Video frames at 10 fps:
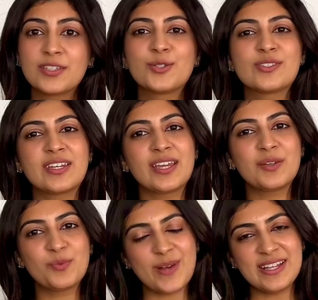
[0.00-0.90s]
you stay
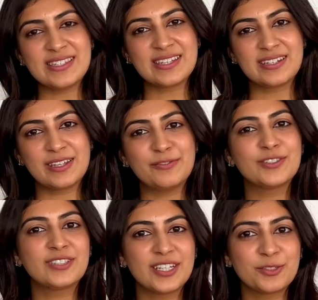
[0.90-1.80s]
in one city
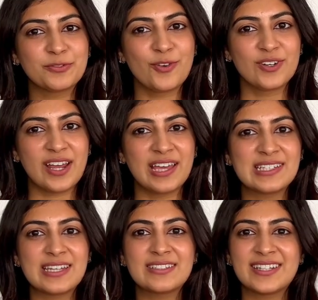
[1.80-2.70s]
for 3 to 4
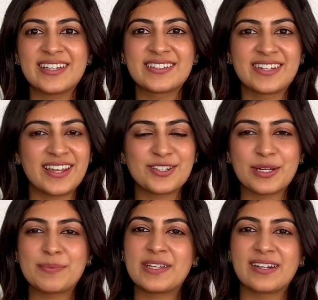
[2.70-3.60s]
nights and take day
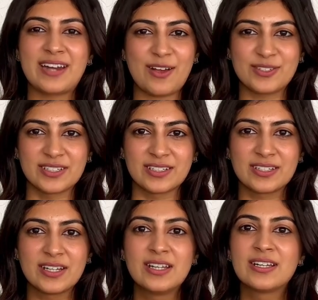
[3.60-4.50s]
trips around
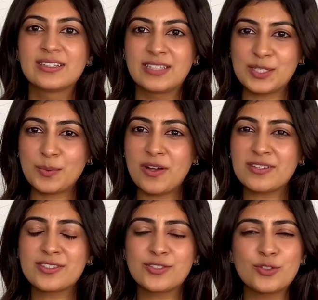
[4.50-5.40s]
it. This
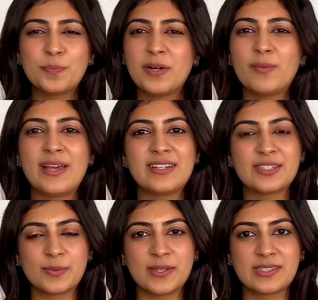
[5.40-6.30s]
works super well
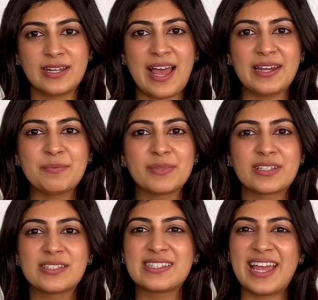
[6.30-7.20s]
in Switzerland
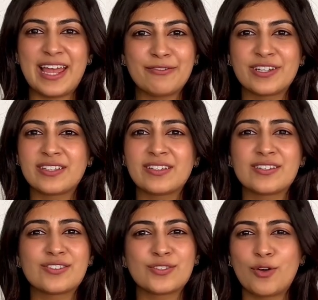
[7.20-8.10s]
because everything
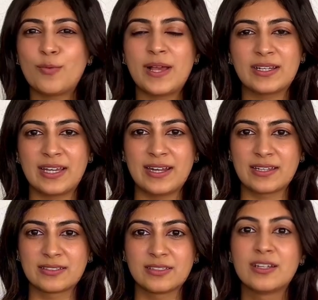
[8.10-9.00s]
is so well
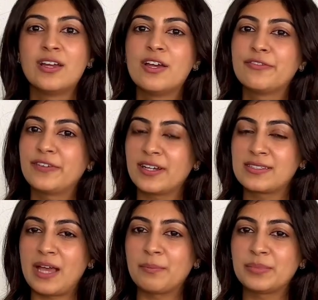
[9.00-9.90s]
connected. For
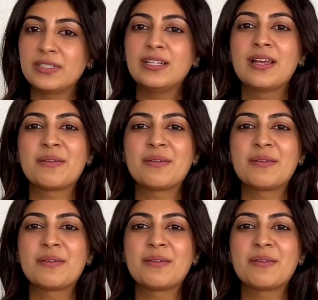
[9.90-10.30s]
example,